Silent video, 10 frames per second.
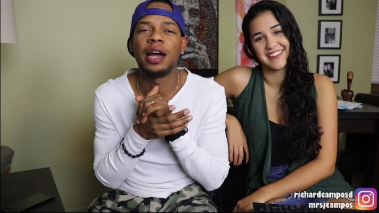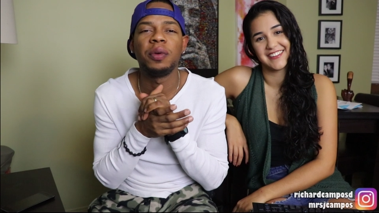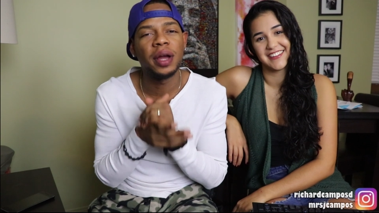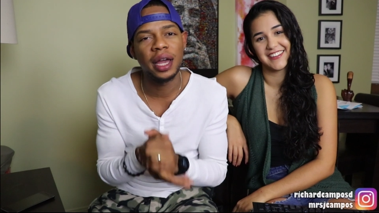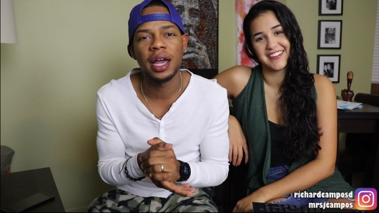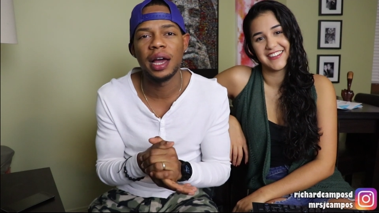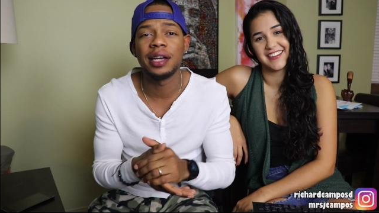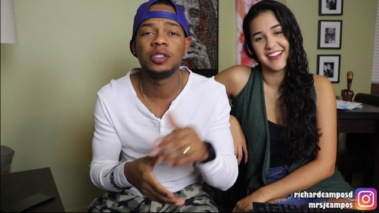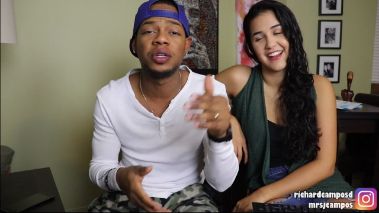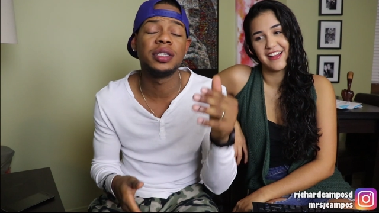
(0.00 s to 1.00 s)
Speaker 1: and we're here,
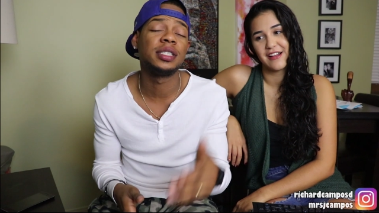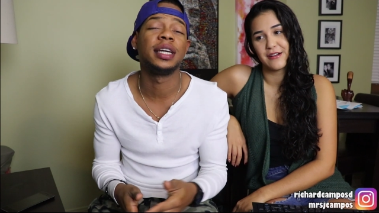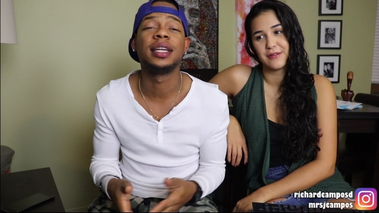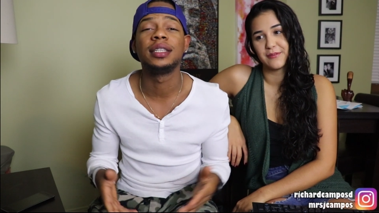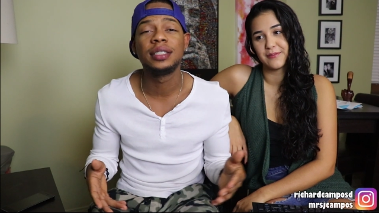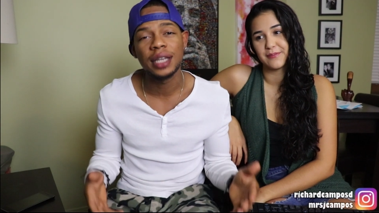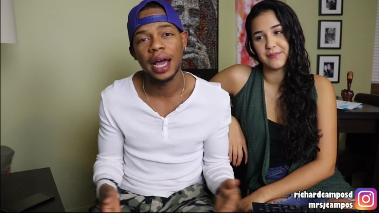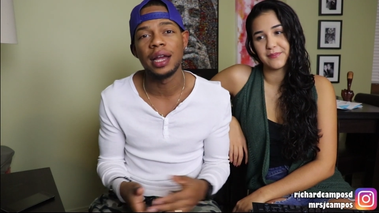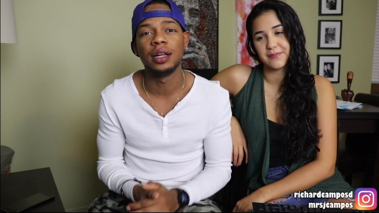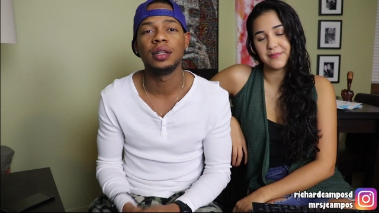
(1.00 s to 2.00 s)
as you can see in the
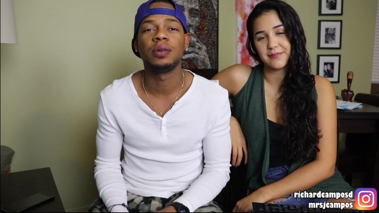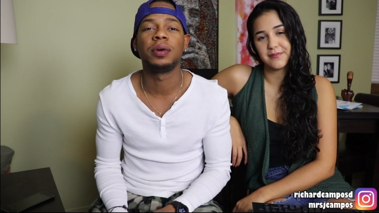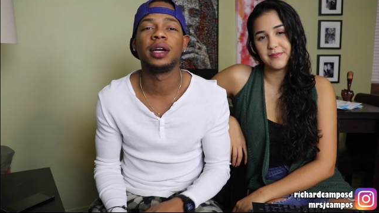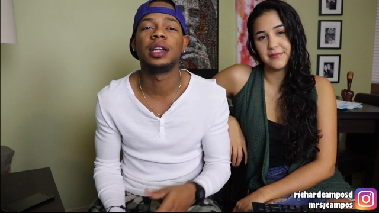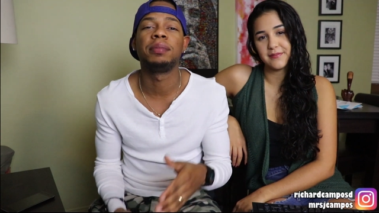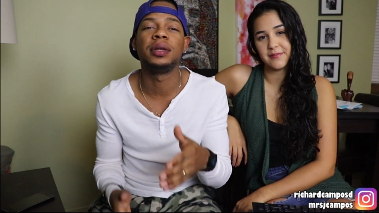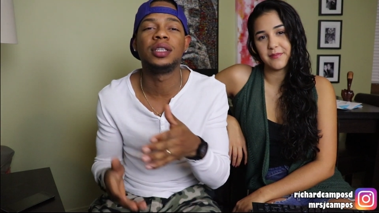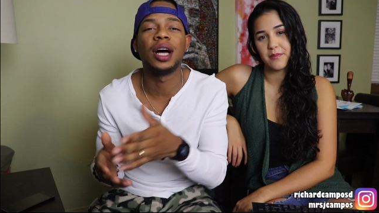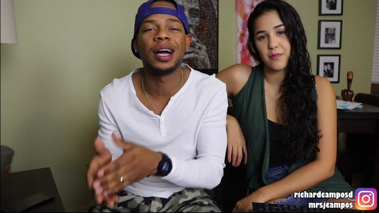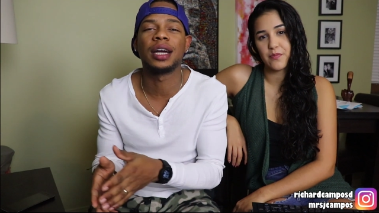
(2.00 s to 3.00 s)
title, we're going to be
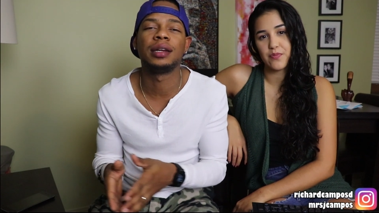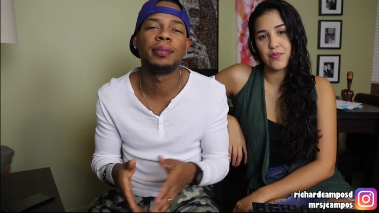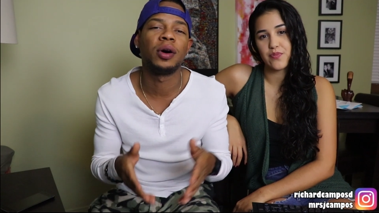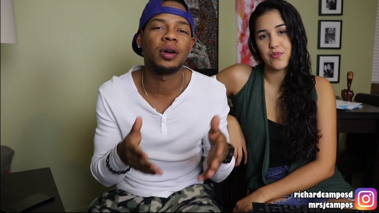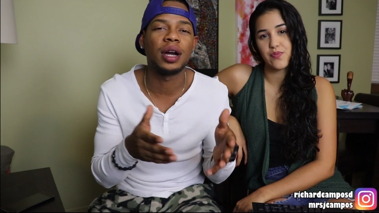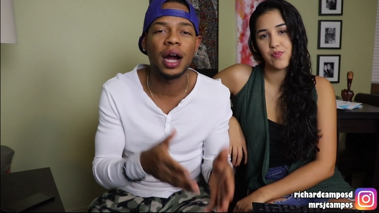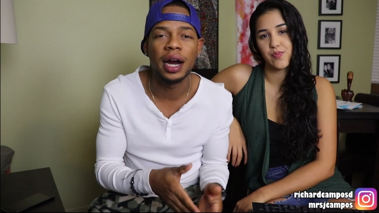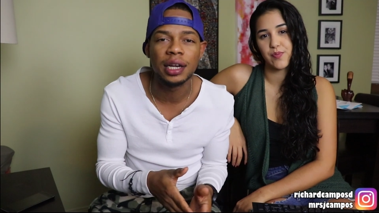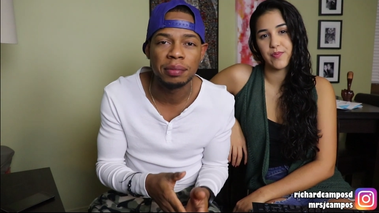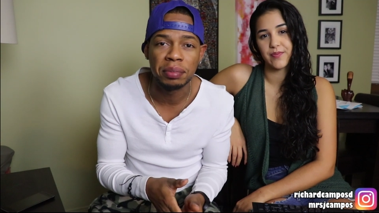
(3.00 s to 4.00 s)
talking about
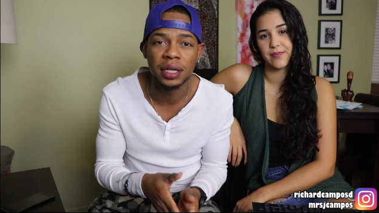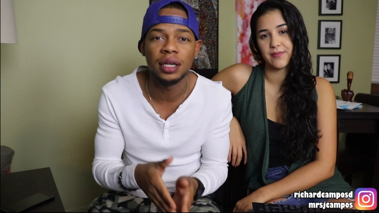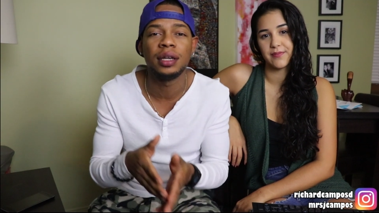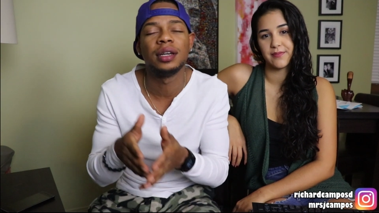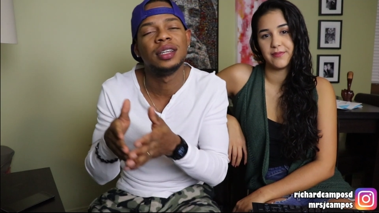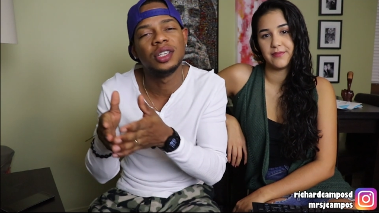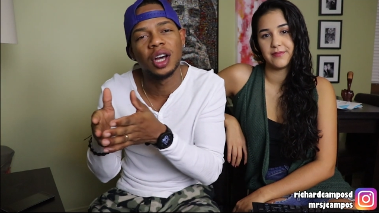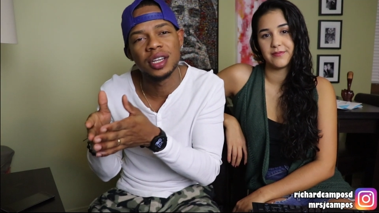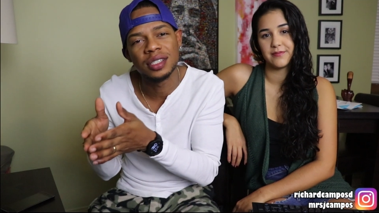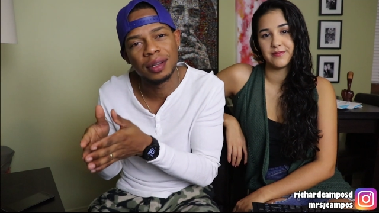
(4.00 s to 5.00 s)
Cardi B
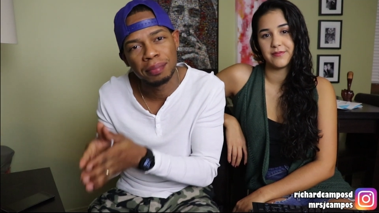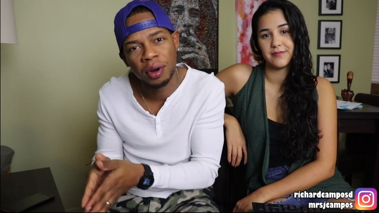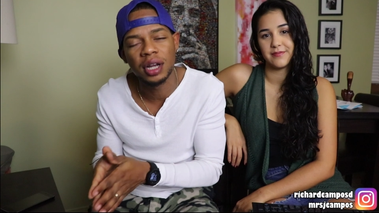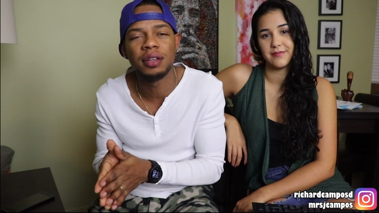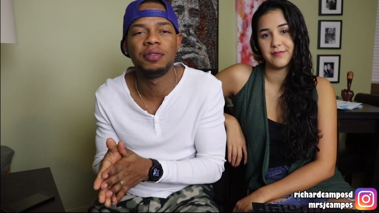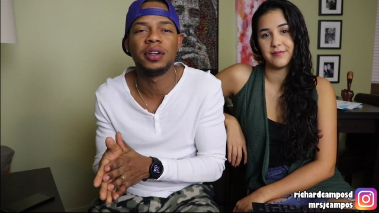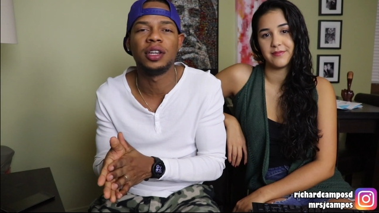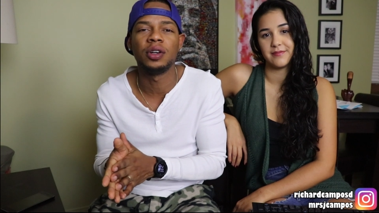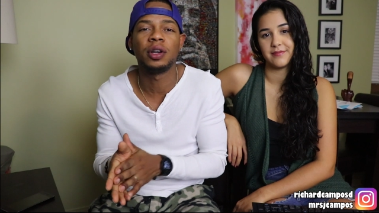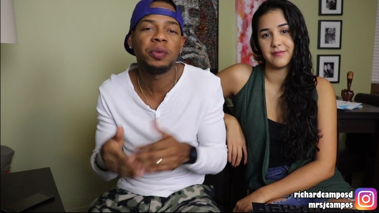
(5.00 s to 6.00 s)
does the money
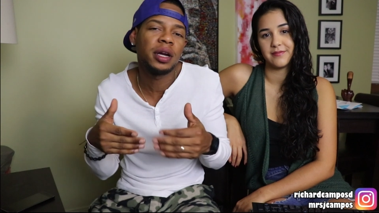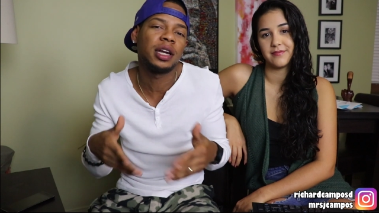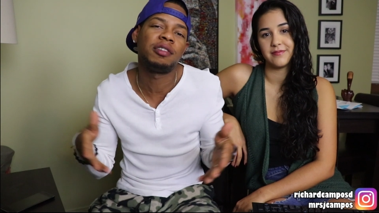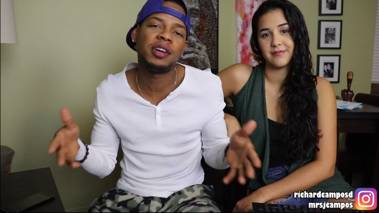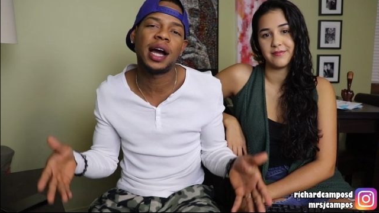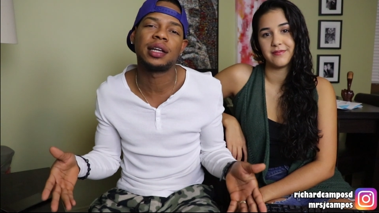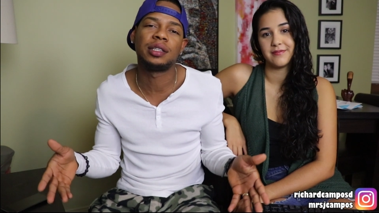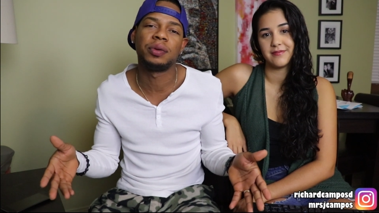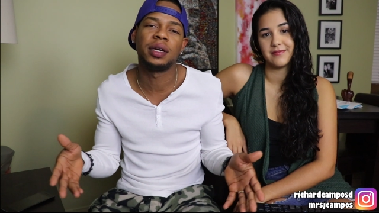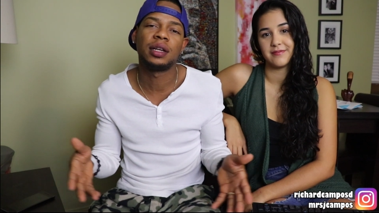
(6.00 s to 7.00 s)
video, and we're going to react
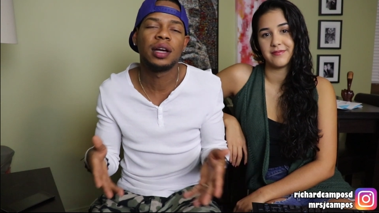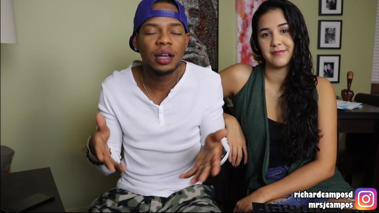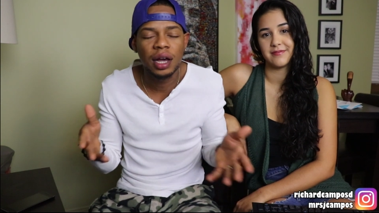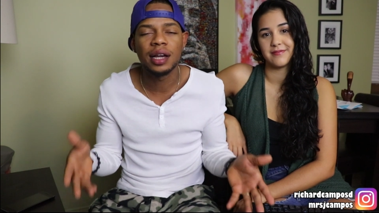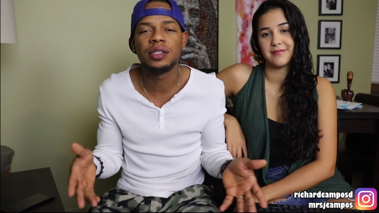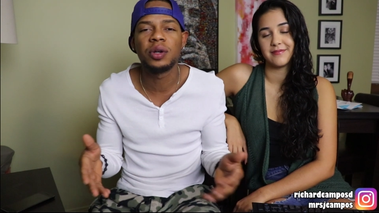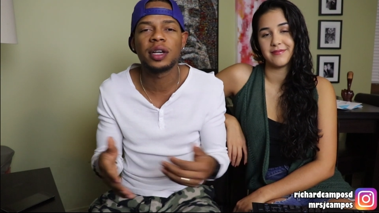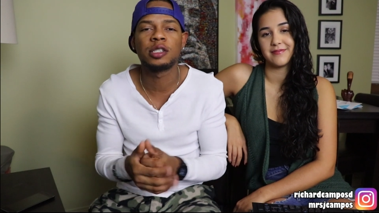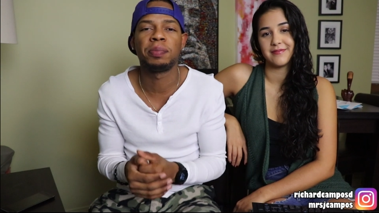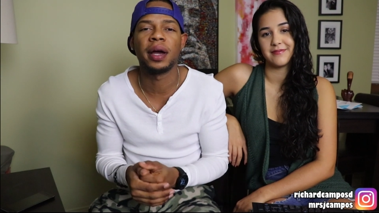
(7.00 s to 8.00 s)
to it as you
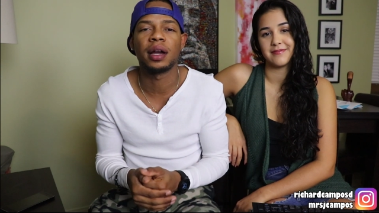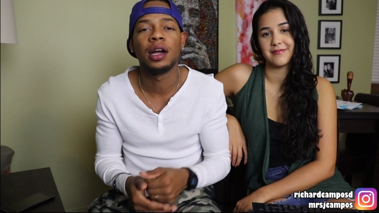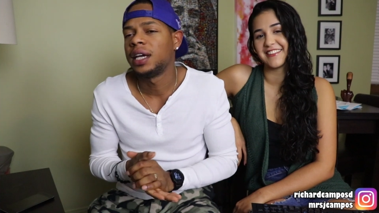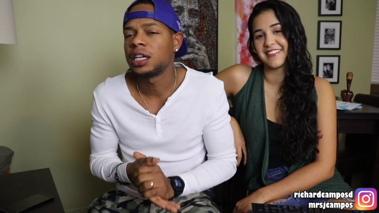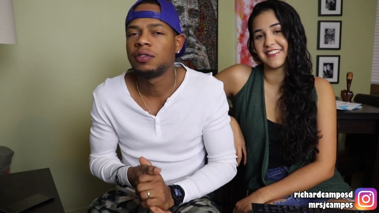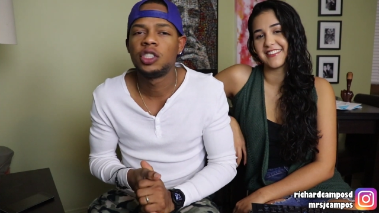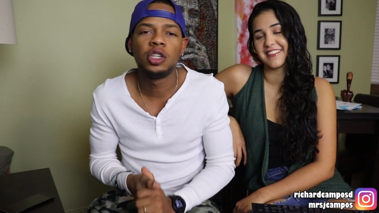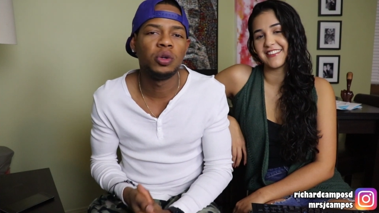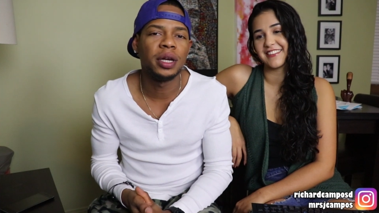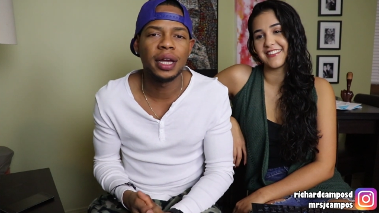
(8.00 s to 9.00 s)
expect. Thanks for
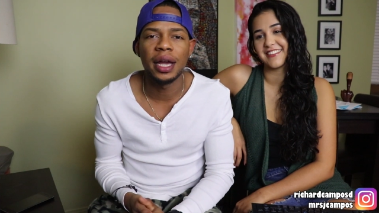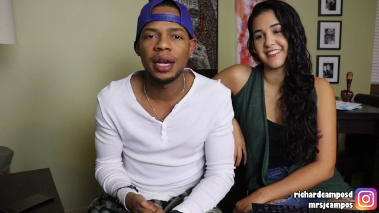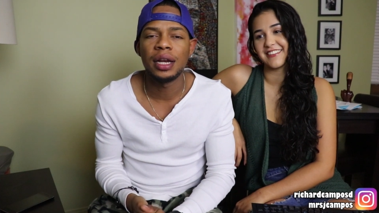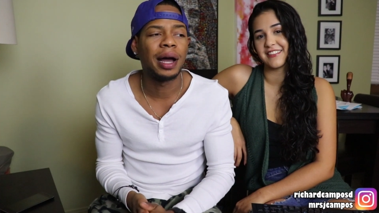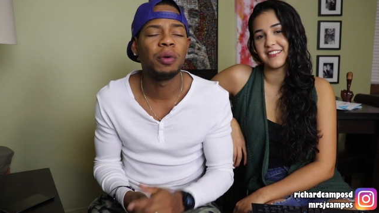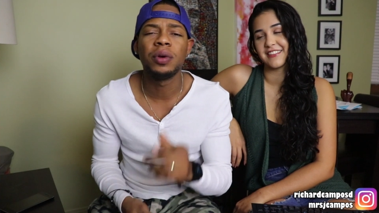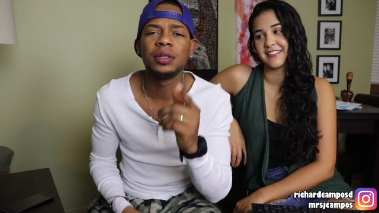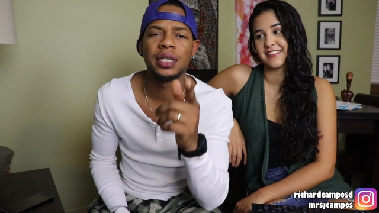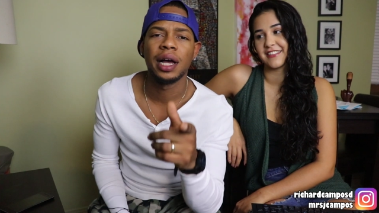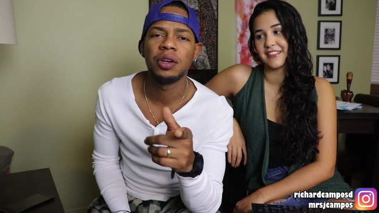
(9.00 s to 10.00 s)
tuning in. I will
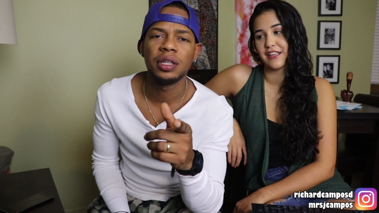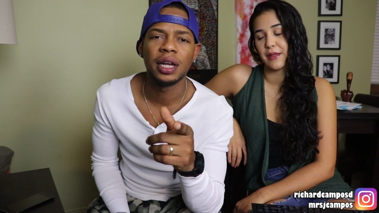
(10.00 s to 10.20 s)
tell you